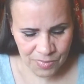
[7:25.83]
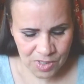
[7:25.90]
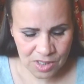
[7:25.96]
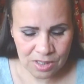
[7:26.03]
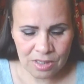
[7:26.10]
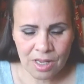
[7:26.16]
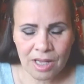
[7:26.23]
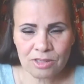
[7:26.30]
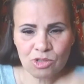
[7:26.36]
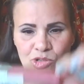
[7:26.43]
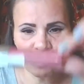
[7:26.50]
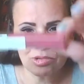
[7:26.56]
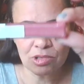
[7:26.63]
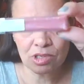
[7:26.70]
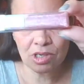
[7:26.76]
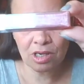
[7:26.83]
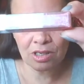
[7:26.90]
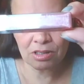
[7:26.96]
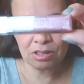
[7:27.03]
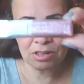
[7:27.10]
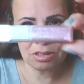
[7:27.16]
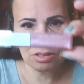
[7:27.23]
It's not true to
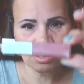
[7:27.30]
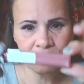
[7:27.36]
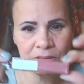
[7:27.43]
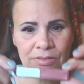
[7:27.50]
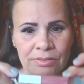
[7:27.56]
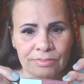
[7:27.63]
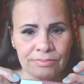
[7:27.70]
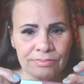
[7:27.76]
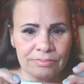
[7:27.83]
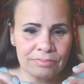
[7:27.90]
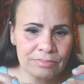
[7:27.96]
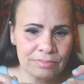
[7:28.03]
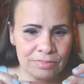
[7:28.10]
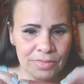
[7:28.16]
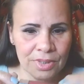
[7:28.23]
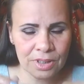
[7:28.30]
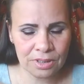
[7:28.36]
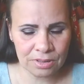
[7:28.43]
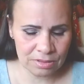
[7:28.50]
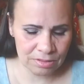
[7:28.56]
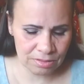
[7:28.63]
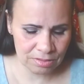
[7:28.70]
color,
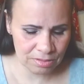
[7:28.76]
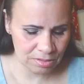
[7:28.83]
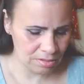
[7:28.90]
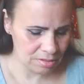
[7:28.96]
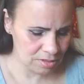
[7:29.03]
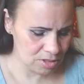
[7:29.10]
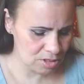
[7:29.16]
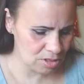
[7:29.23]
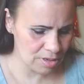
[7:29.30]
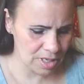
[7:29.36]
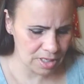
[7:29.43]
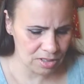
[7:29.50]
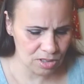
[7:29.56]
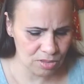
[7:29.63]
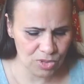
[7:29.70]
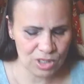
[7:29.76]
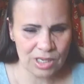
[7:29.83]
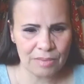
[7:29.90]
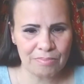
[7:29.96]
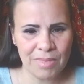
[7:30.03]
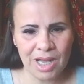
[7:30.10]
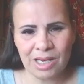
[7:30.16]
but it's alright. It's almost
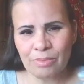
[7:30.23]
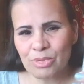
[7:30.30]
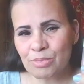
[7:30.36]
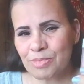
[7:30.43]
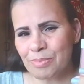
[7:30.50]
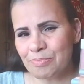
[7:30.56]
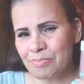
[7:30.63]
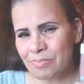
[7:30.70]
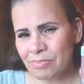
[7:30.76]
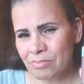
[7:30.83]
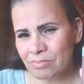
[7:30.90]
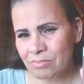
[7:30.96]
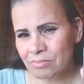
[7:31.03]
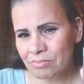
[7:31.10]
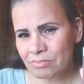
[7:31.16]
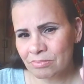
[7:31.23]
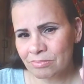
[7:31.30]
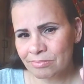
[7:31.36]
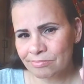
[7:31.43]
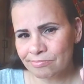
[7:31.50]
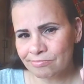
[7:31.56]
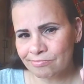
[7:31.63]
like my lips, but
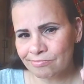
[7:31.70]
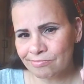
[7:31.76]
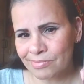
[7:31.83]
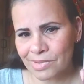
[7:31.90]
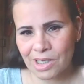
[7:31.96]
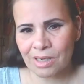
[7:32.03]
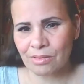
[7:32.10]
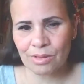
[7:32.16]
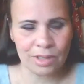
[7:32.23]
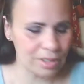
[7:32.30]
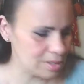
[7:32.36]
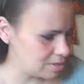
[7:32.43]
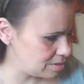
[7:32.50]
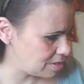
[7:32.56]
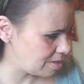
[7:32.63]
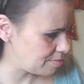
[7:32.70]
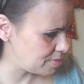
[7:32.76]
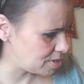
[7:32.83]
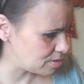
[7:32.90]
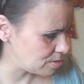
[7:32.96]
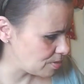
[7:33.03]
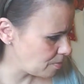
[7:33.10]
not really. Not
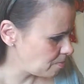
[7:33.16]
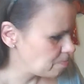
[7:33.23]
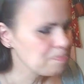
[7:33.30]
better.